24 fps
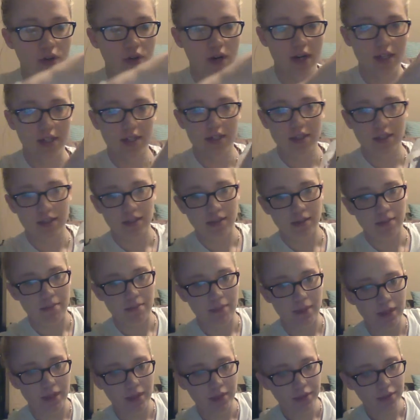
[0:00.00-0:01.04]
crossed in the
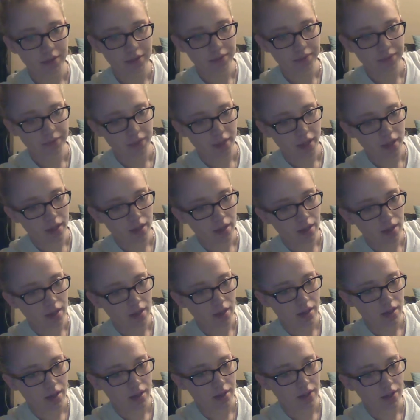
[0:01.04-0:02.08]
middle,
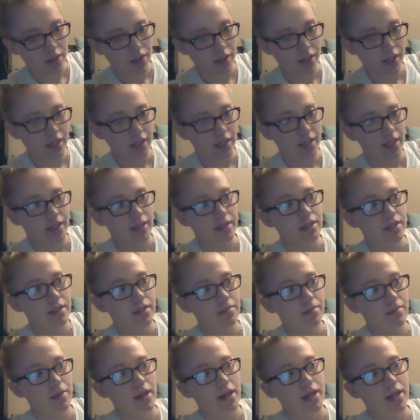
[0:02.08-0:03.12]
and they're
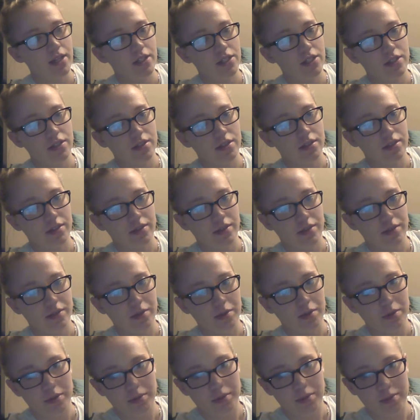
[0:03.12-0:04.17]
connected by just a
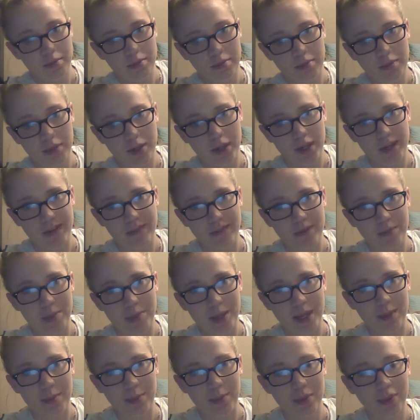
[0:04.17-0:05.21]
little part of a
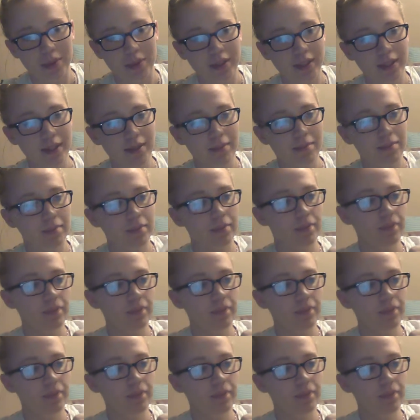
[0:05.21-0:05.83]
paper clip.